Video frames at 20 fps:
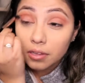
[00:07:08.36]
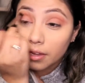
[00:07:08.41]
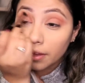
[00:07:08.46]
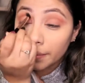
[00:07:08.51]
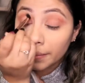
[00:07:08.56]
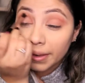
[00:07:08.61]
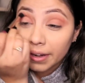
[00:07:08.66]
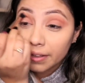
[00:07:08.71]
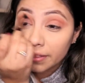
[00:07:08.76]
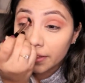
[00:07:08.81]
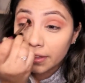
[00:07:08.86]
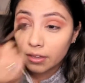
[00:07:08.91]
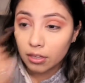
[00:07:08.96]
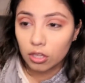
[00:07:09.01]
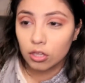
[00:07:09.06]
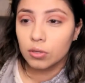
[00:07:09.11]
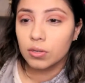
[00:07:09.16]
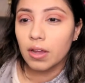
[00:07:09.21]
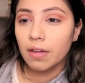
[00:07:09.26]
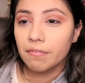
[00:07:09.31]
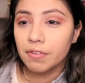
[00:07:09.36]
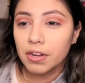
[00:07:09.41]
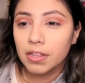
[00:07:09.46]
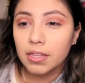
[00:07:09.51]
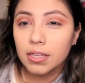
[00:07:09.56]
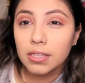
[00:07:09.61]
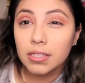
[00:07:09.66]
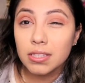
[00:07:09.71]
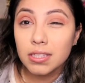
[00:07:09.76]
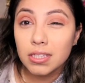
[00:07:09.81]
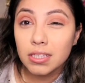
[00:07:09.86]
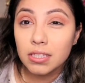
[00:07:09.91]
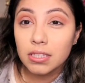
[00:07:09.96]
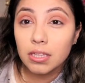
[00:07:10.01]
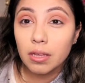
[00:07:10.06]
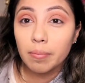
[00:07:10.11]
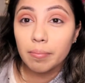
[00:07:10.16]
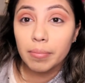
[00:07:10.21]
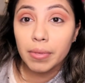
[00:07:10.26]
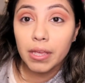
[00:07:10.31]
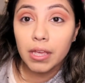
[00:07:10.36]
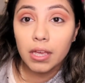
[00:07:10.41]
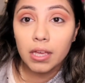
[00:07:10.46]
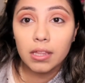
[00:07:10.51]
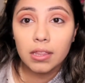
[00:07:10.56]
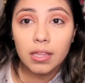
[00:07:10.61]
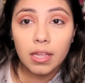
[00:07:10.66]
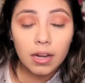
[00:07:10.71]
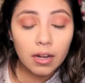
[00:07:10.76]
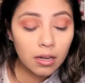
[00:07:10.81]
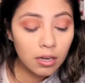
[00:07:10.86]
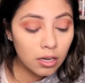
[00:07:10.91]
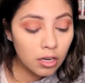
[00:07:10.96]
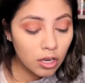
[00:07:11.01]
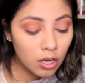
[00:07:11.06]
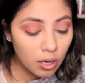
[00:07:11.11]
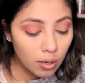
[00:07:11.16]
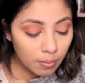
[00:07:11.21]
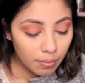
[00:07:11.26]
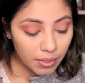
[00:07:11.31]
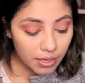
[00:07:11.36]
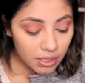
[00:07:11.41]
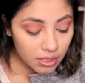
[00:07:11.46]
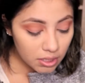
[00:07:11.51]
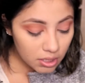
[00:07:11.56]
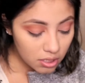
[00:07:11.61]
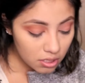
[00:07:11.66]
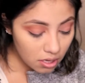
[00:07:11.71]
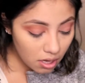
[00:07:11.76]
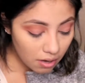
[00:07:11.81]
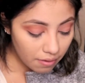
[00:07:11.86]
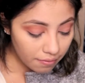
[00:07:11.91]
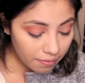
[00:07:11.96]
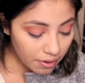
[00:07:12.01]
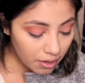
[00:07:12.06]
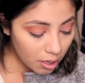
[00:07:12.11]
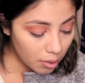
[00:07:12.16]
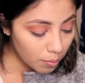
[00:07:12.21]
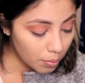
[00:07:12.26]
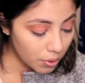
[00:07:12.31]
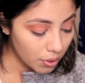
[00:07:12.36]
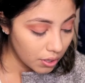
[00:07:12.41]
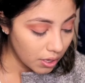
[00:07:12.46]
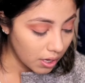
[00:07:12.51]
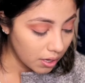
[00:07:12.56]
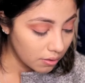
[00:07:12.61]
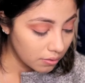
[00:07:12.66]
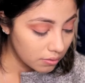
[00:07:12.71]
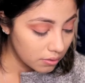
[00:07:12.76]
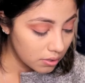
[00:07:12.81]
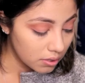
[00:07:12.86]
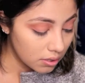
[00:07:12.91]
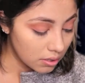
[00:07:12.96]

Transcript: I mean, I think you definitely see some pink in there, but it's not very pronounced.